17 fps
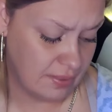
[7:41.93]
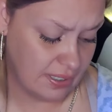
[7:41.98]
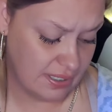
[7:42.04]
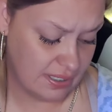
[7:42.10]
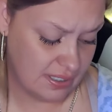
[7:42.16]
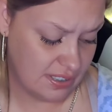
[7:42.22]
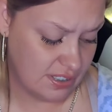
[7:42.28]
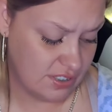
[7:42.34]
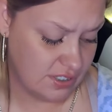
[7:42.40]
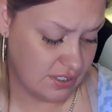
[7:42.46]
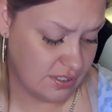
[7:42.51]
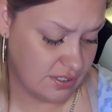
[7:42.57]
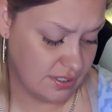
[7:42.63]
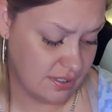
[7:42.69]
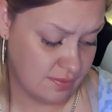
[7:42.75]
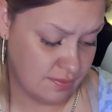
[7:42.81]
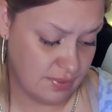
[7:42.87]
up against each
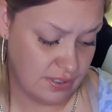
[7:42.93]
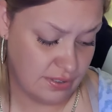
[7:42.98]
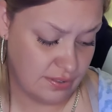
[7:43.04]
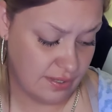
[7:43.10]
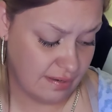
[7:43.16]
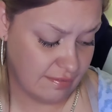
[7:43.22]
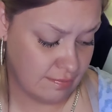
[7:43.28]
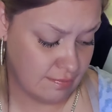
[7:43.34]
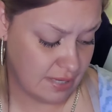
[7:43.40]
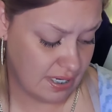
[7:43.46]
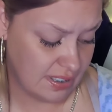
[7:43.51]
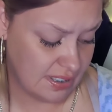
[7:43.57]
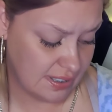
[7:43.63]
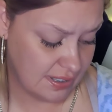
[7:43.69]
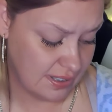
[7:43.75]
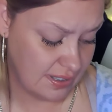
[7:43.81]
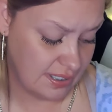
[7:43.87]
other because we do have a
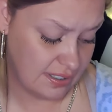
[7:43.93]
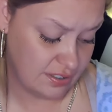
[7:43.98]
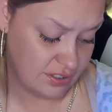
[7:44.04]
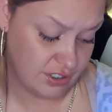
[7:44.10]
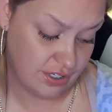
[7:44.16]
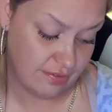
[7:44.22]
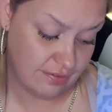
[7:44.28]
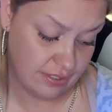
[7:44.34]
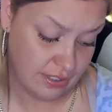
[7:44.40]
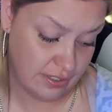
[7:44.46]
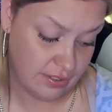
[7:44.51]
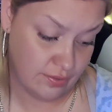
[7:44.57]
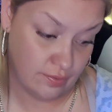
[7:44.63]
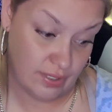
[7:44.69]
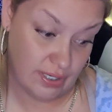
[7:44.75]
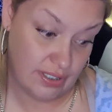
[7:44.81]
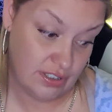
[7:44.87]
masculine energy over
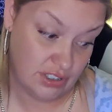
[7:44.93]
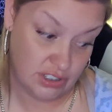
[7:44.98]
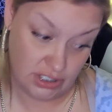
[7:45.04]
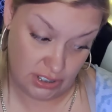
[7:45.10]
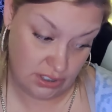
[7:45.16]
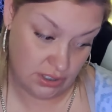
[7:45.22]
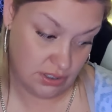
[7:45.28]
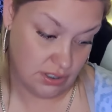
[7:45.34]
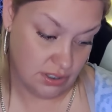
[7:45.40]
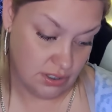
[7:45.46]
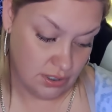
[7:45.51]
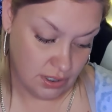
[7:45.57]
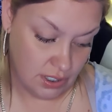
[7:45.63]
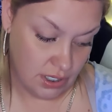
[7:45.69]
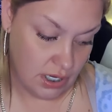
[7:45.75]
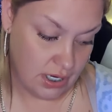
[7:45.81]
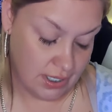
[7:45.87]
here who ain't shit
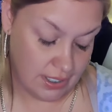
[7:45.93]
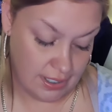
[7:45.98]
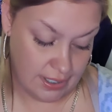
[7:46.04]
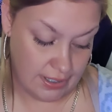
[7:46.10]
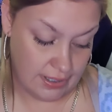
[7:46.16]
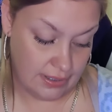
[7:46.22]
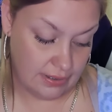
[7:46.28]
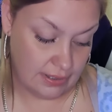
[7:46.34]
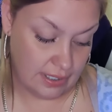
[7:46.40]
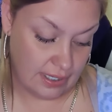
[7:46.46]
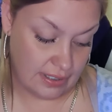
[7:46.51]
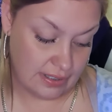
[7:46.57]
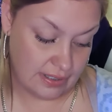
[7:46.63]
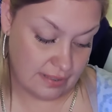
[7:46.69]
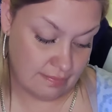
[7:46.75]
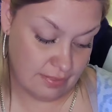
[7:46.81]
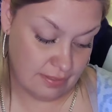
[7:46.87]
all right
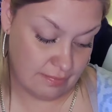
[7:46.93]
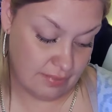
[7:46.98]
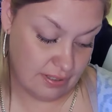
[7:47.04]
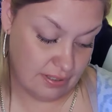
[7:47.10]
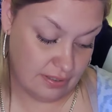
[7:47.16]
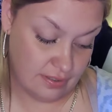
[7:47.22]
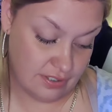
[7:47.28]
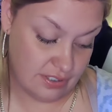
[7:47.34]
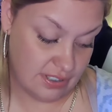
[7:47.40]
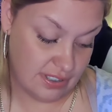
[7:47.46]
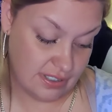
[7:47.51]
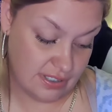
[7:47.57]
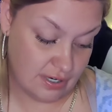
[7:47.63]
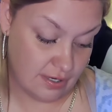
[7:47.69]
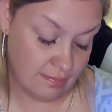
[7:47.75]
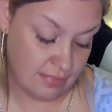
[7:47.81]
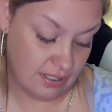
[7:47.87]
lacks commitment there's
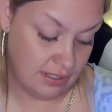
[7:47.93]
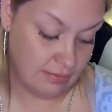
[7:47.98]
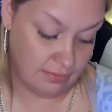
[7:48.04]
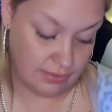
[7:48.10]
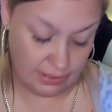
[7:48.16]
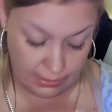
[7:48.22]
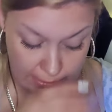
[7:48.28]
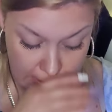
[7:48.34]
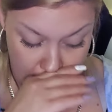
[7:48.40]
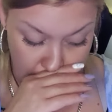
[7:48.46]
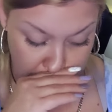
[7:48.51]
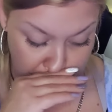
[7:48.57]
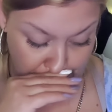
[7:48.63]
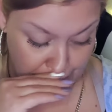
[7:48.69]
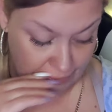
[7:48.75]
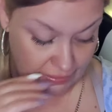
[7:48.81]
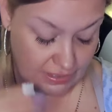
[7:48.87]
disharmony within
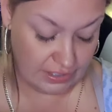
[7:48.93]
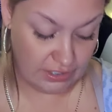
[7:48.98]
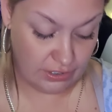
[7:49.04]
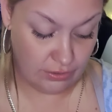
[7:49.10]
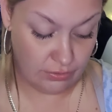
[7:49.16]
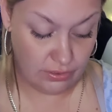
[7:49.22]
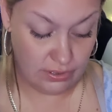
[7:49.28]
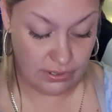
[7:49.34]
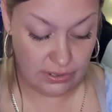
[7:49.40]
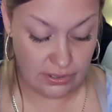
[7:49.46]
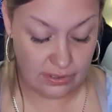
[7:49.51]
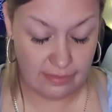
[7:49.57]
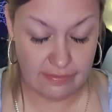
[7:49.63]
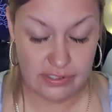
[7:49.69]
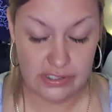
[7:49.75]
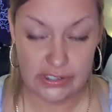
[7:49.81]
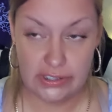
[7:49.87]
within a union the
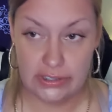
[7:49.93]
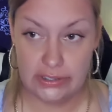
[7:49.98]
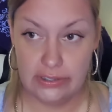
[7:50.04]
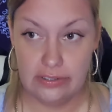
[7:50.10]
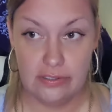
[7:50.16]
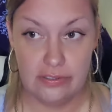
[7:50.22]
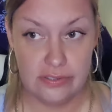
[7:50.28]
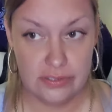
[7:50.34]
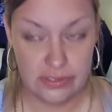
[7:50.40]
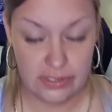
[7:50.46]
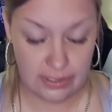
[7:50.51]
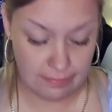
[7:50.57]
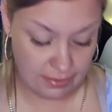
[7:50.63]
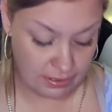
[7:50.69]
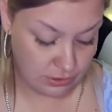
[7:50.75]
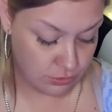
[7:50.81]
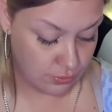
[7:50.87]
lovers card can also
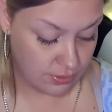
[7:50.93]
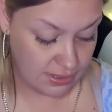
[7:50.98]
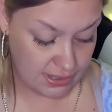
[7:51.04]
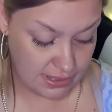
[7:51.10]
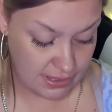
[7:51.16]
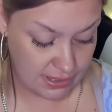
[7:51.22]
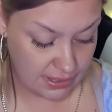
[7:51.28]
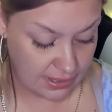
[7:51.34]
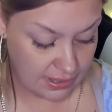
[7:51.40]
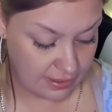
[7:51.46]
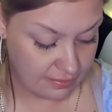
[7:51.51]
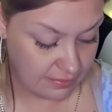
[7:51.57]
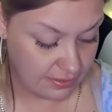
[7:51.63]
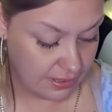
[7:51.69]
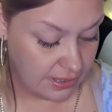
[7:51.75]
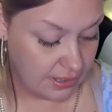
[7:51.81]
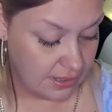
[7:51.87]
talk about choices in
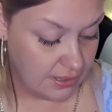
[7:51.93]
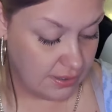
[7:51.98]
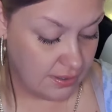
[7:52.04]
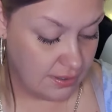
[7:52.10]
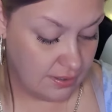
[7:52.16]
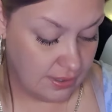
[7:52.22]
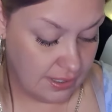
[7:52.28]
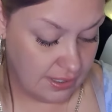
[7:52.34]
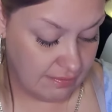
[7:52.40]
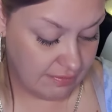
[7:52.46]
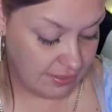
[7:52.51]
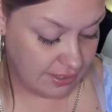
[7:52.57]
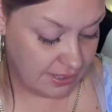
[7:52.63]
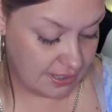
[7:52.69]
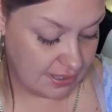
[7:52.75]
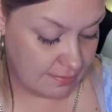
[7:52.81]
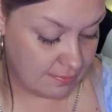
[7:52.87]
love okay i
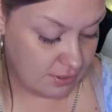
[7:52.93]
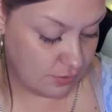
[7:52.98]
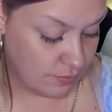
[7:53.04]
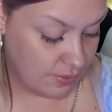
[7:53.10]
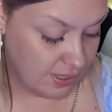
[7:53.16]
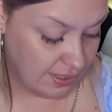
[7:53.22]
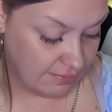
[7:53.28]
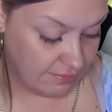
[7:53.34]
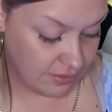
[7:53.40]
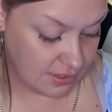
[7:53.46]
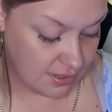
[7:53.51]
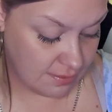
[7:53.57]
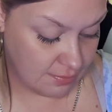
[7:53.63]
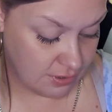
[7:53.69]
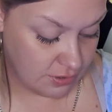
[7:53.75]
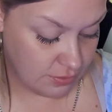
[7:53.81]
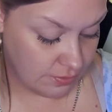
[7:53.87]
feel like someone's waiting for
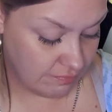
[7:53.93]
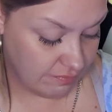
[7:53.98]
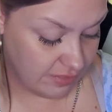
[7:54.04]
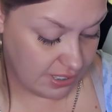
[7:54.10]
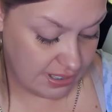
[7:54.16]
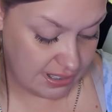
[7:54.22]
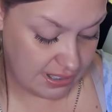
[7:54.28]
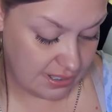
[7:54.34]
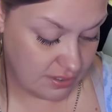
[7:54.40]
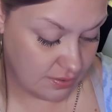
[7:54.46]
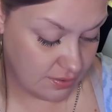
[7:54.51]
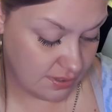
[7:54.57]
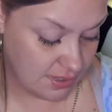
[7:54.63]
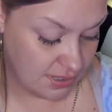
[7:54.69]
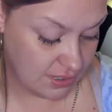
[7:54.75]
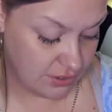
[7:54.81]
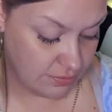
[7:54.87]
someone to invest into
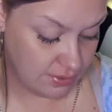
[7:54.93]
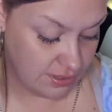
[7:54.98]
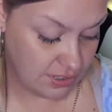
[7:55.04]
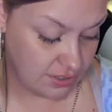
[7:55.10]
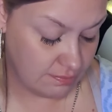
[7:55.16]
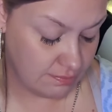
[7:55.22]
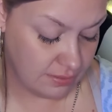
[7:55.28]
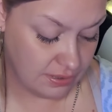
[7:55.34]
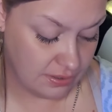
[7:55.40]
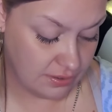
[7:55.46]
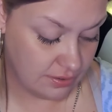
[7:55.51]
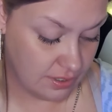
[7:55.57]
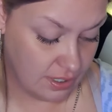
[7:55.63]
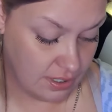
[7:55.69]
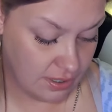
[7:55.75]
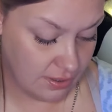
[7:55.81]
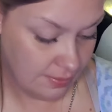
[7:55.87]
a situation but they're
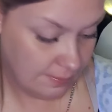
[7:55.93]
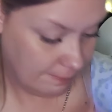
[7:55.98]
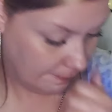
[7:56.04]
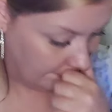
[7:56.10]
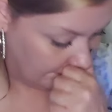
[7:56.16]
not